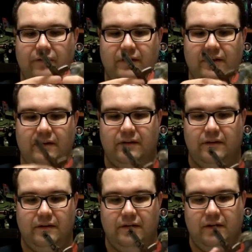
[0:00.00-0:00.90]
everything.
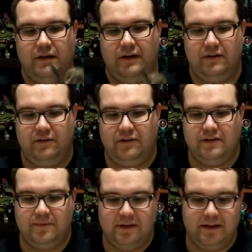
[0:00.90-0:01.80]
And kind of do
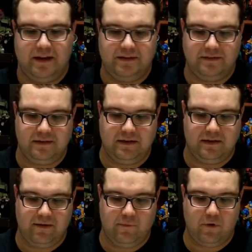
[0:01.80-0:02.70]
something like that and
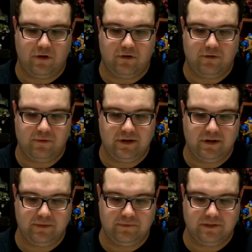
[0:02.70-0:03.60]
have him walking around with the
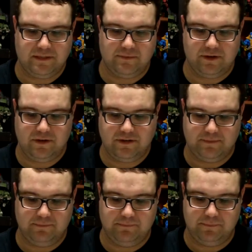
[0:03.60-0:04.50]
gun, which is pretty
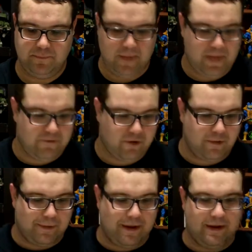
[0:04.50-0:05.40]
awesome for a
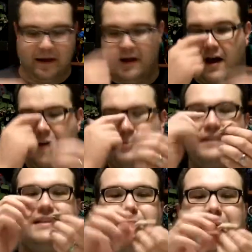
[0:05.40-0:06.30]
robot. Back to these